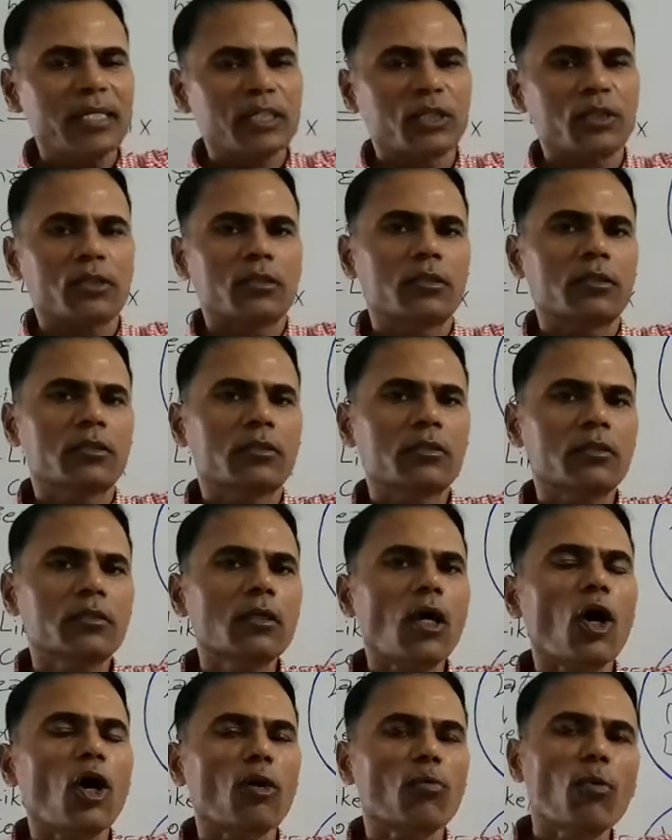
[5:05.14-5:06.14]

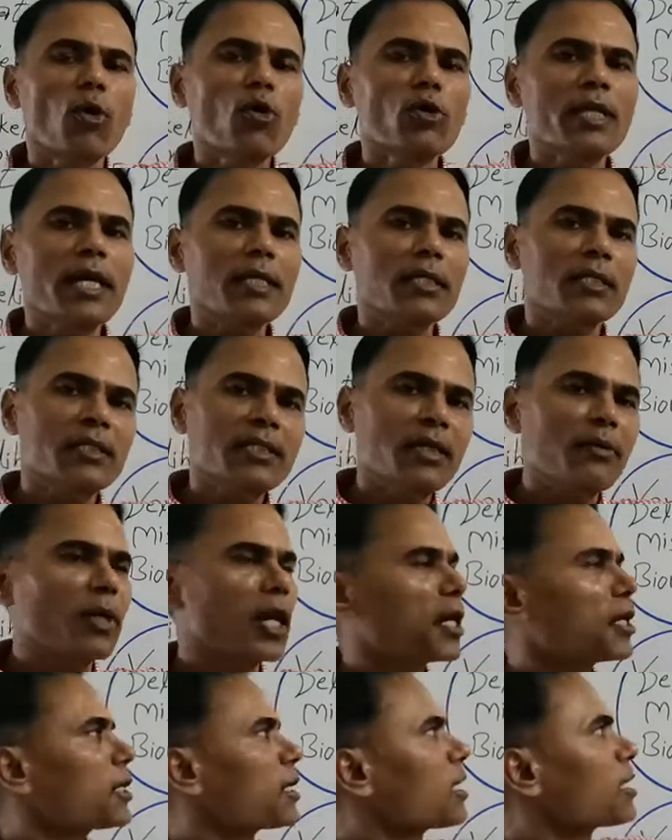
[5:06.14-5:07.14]
least more than
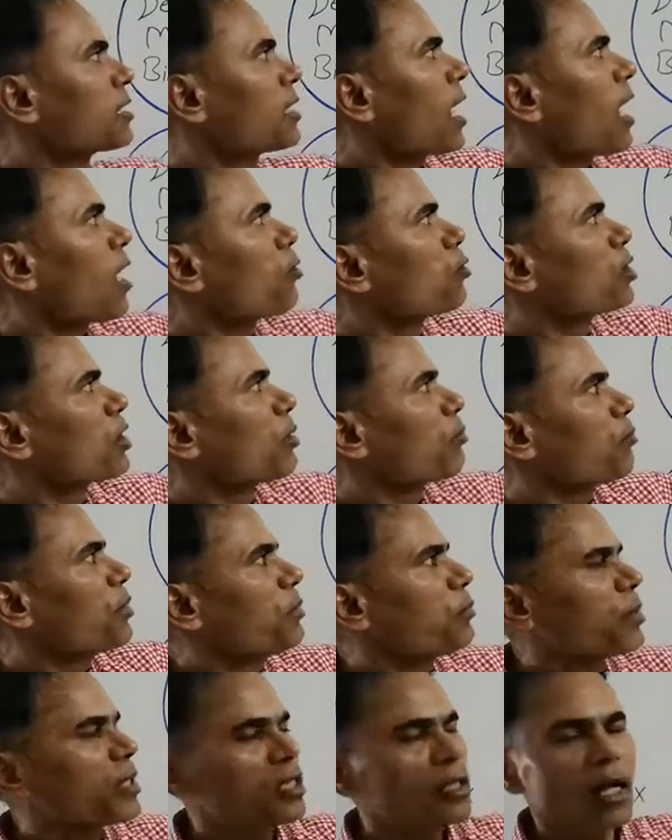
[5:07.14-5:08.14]
700,000
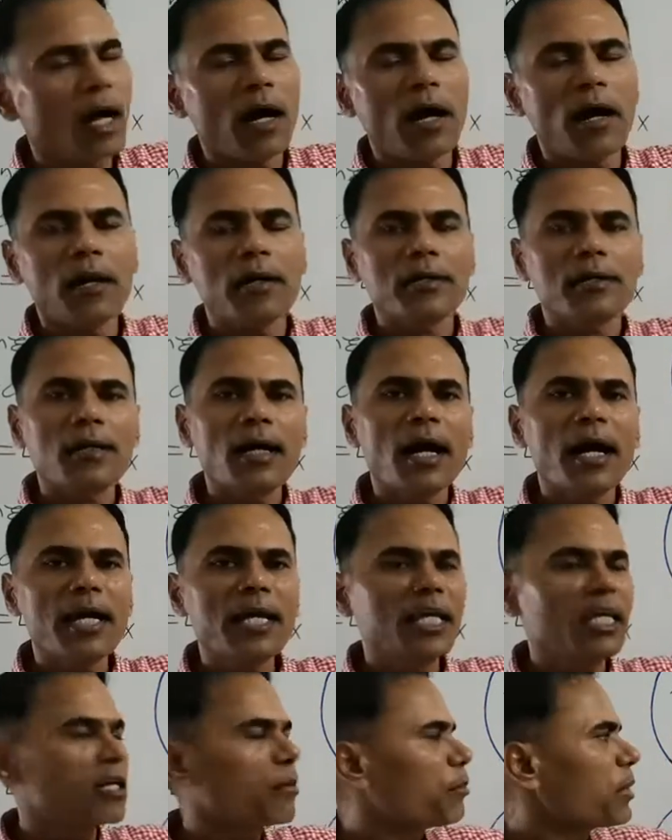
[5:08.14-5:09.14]
people are
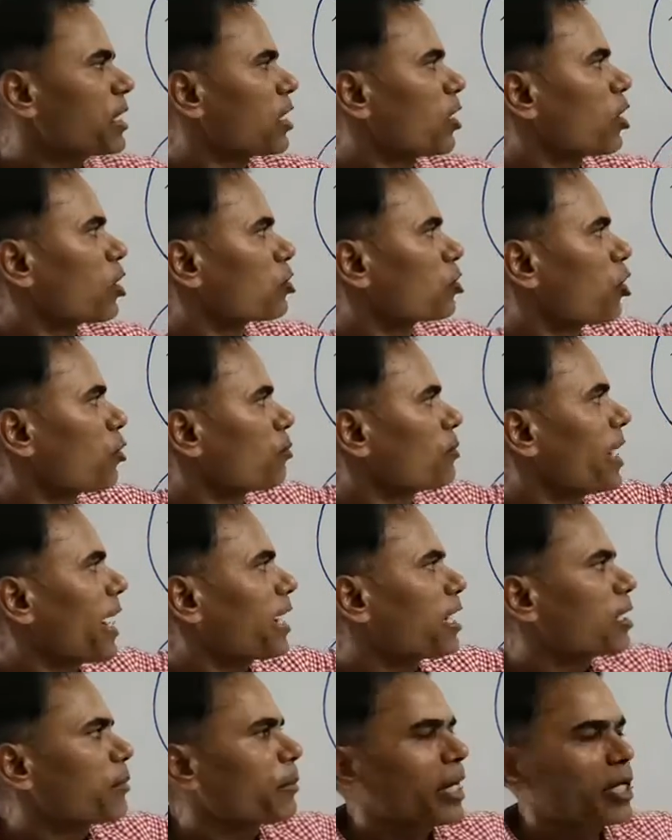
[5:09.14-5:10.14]
dying because of the
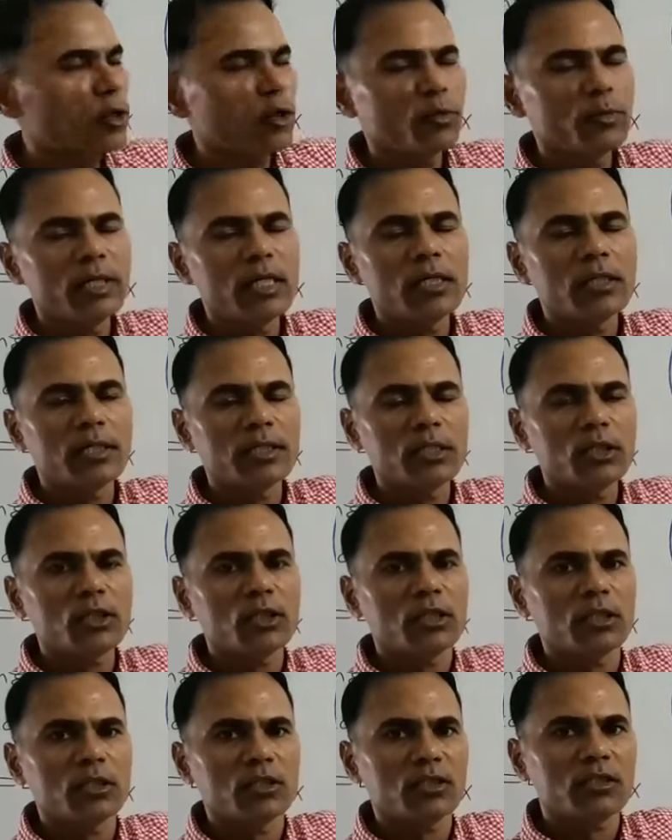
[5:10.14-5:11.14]
antimicrobial
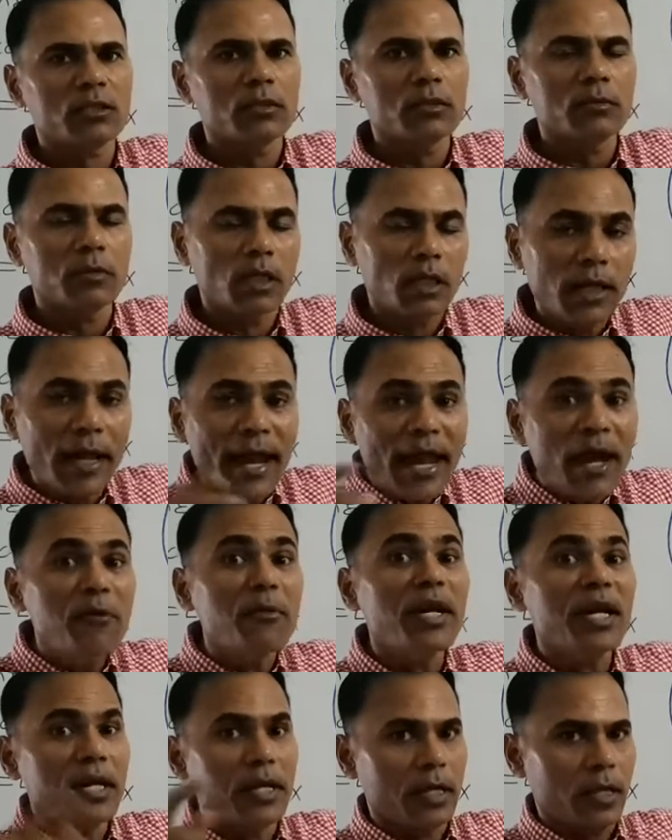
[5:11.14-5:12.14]
resistance
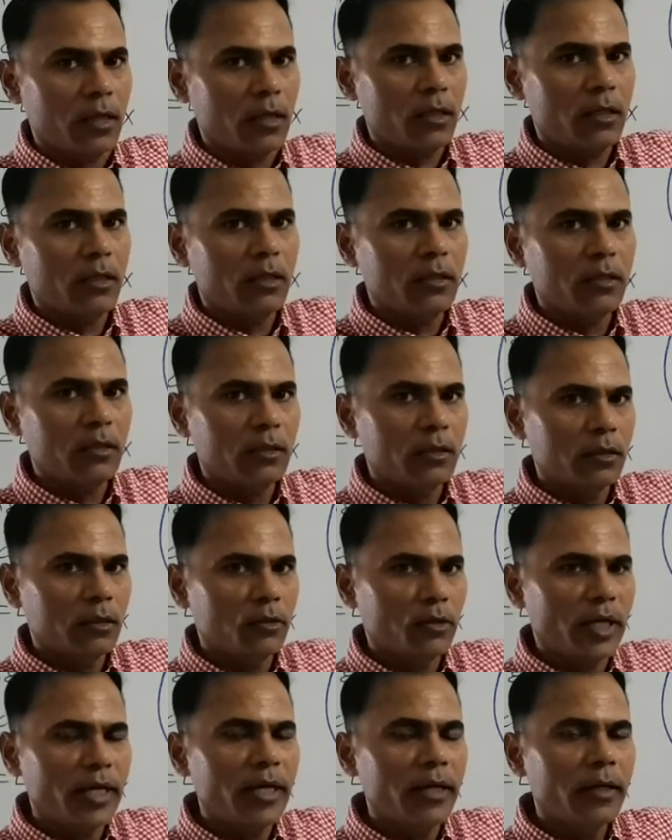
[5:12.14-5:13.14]
every year.
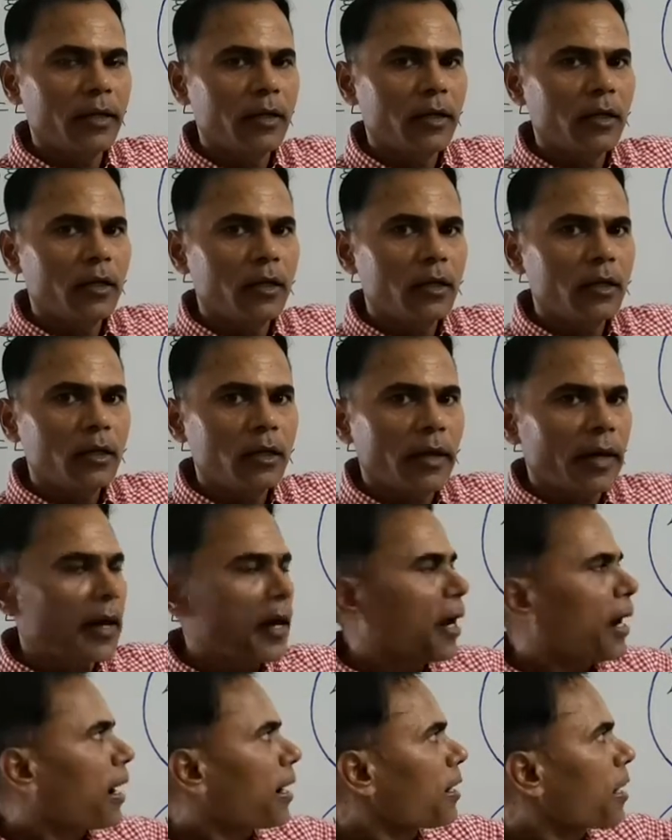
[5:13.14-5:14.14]
Okay,
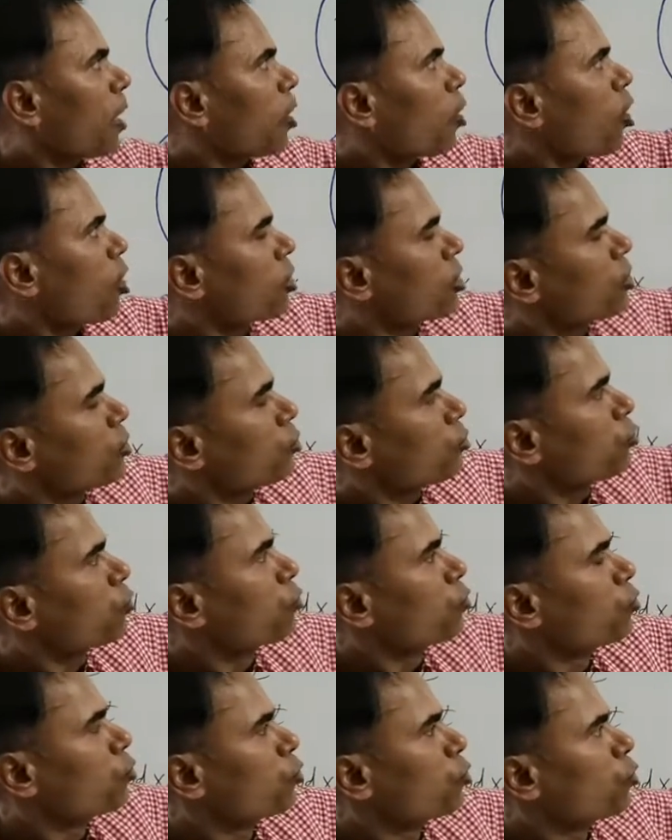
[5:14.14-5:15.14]
and according to
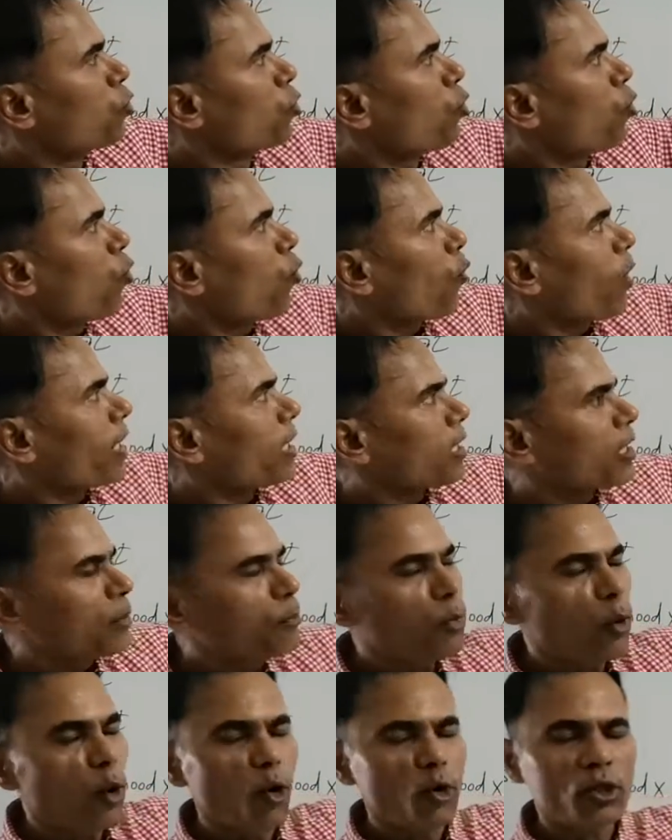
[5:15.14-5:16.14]
one
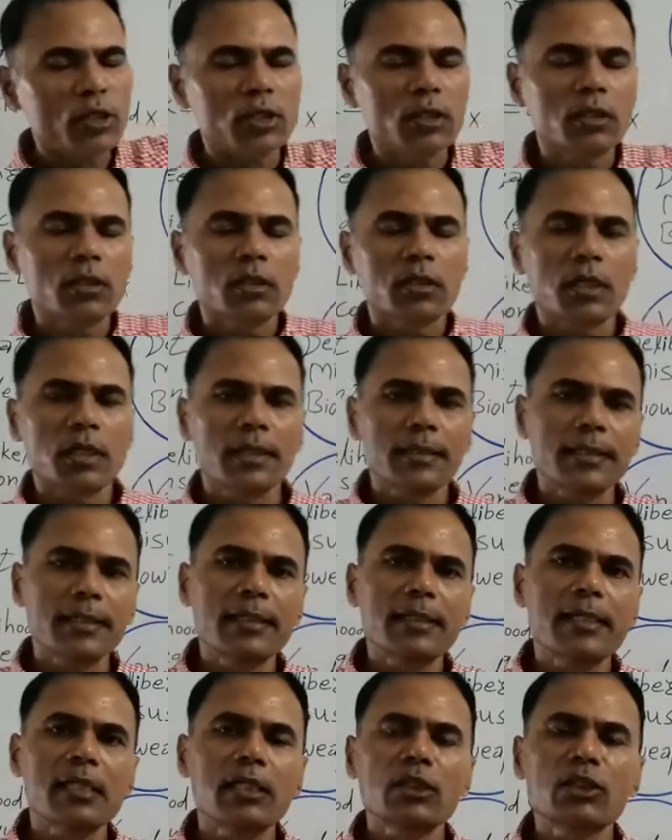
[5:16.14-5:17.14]
report
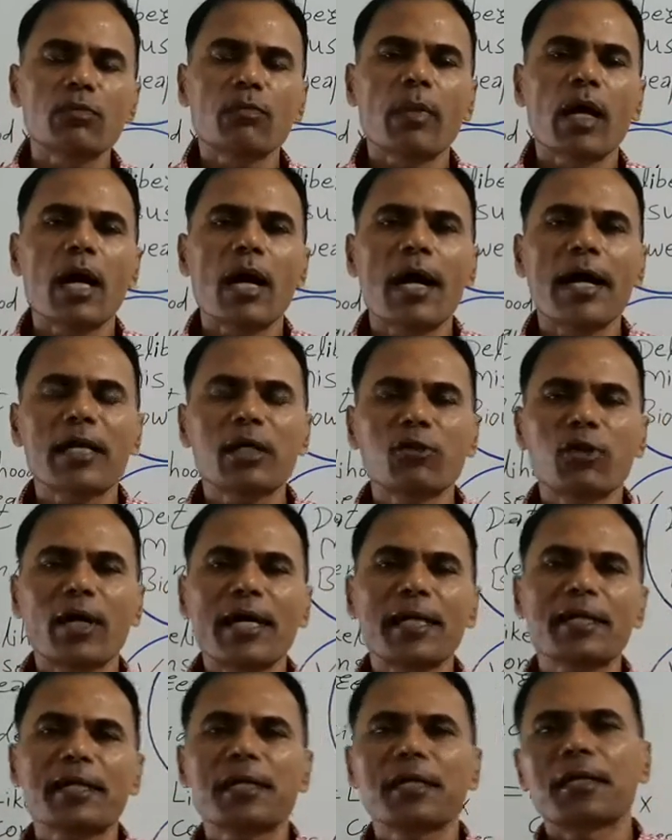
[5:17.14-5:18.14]
released by
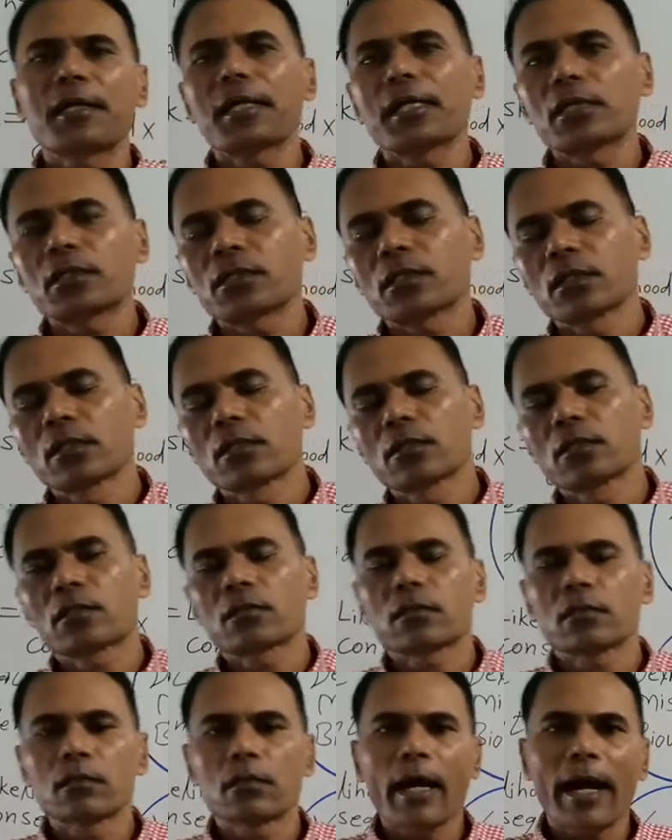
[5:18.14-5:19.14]
United
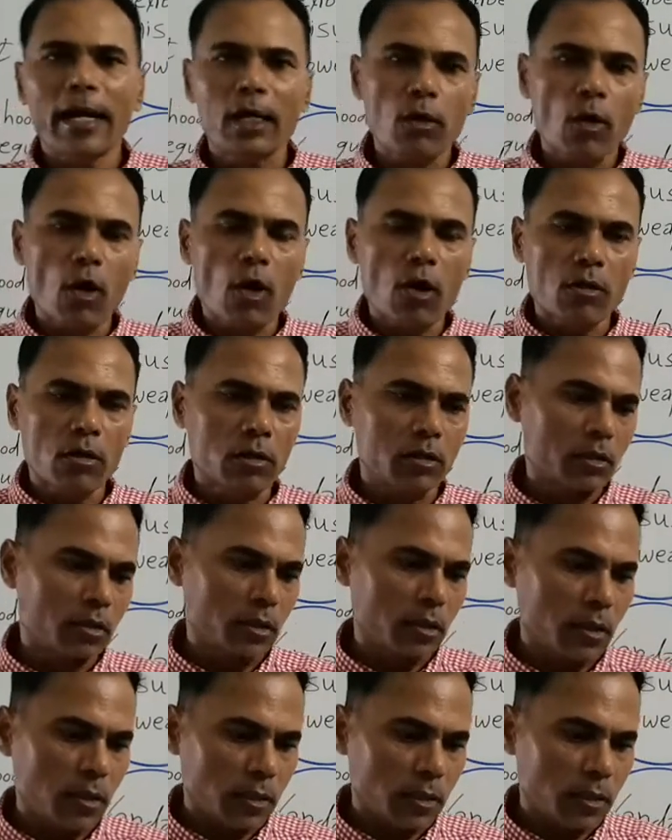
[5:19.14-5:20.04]
Nations ad hoc